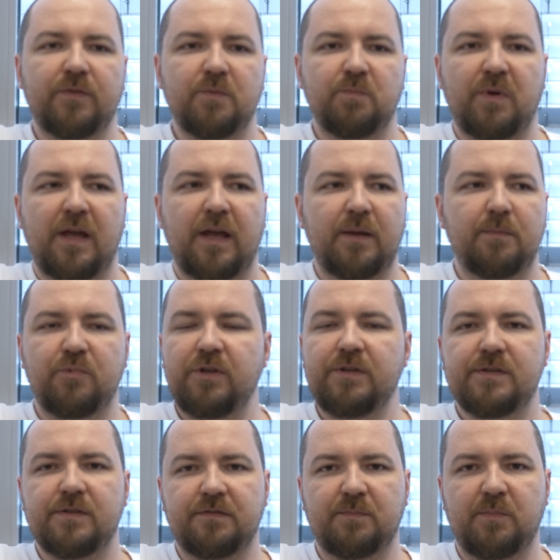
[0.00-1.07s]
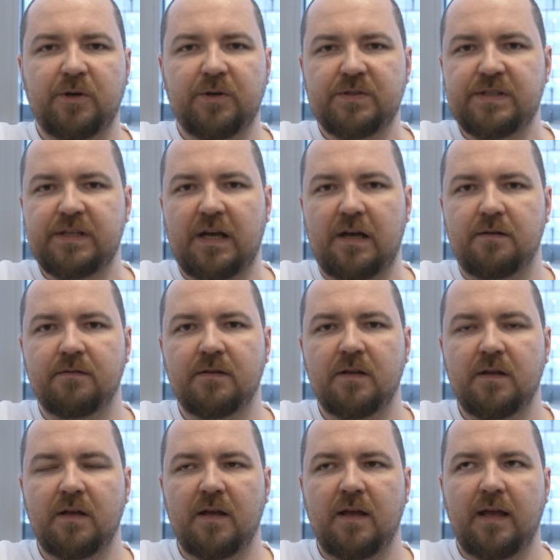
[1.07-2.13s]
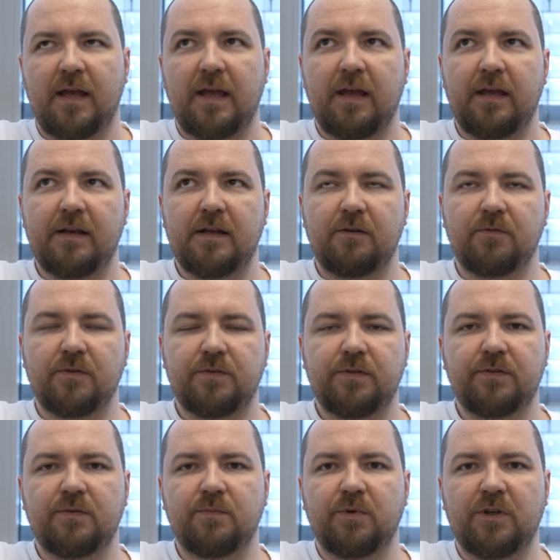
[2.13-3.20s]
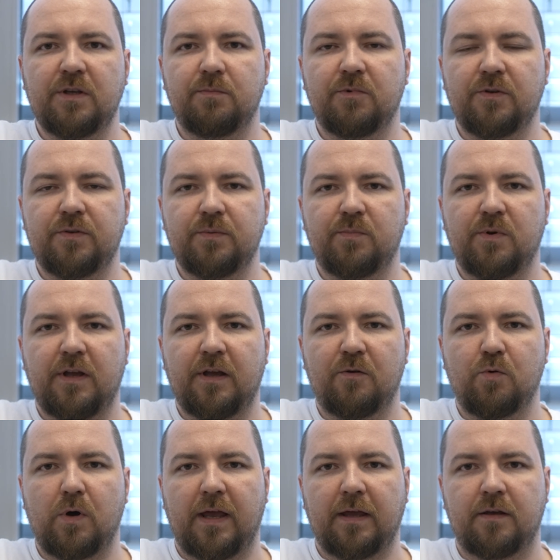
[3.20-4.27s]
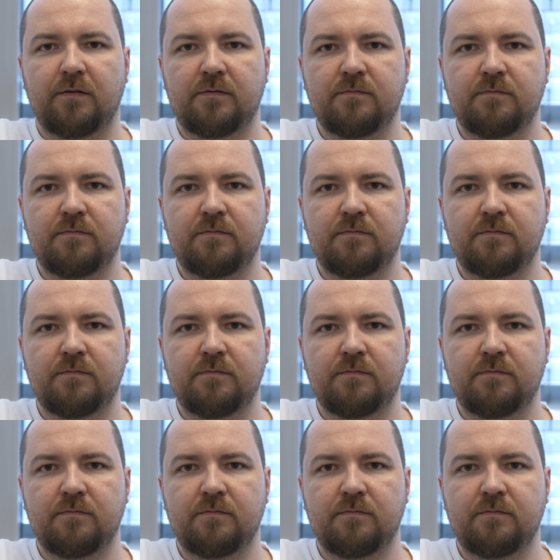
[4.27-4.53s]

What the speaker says: play Prince of Persia, and I wanted to be able to play Quake.